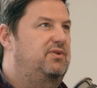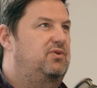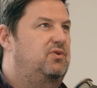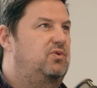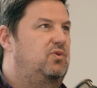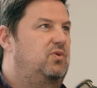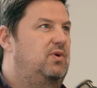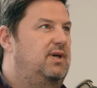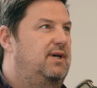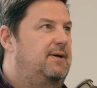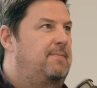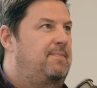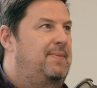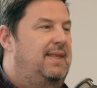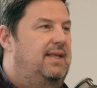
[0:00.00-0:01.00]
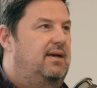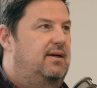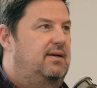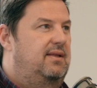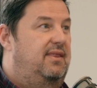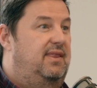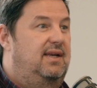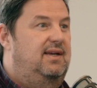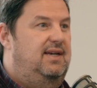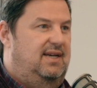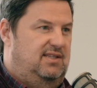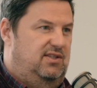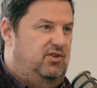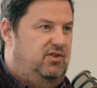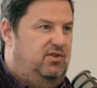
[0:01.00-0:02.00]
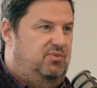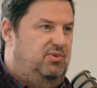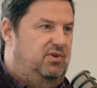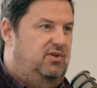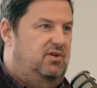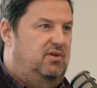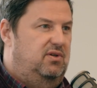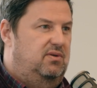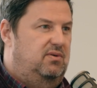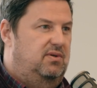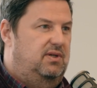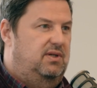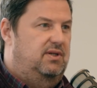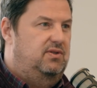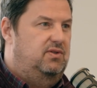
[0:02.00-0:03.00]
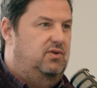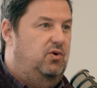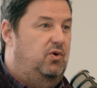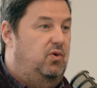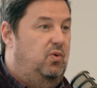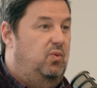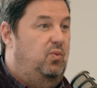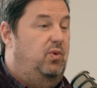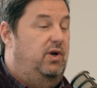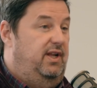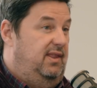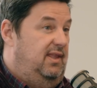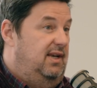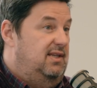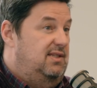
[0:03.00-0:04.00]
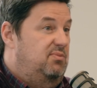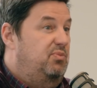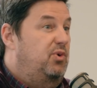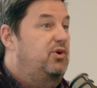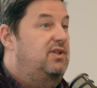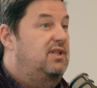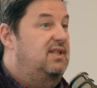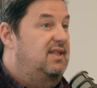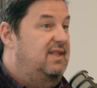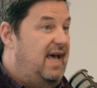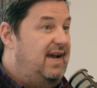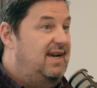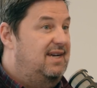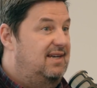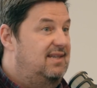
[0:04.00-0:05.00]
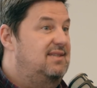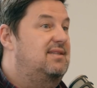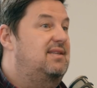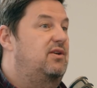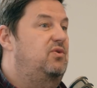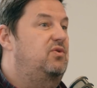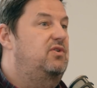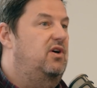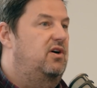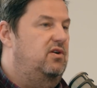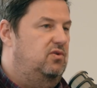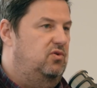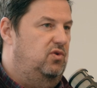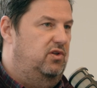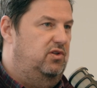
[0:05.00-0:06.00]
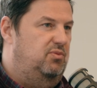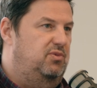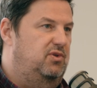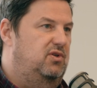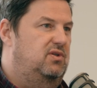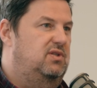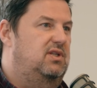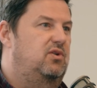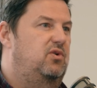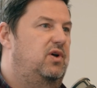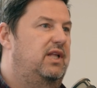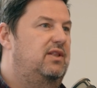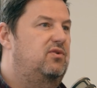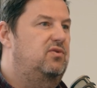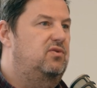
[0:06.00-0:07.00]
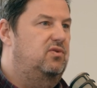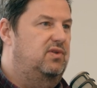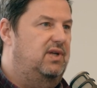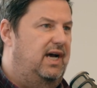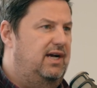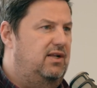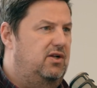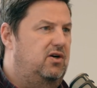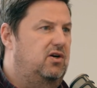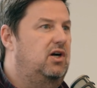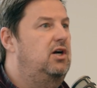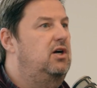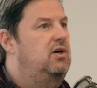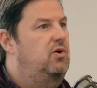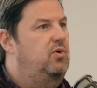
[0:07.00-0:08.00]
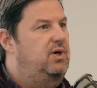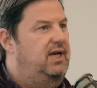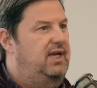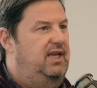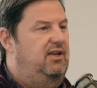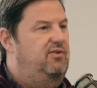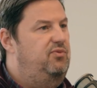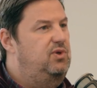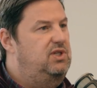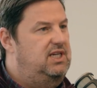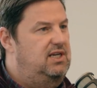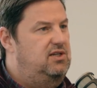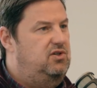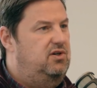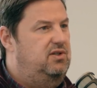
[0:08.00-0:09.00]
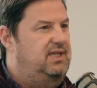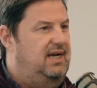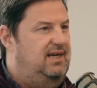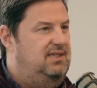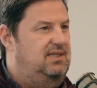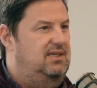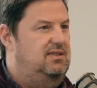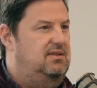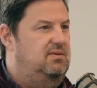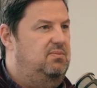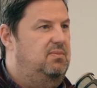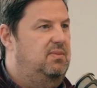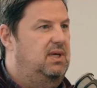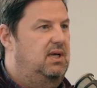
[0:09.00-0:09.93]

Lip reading: to think as an entrepreneur. So what I think is important in that case is that you talk to entrepreneurs, that you enter into dialogue. Okay, if we change our tax system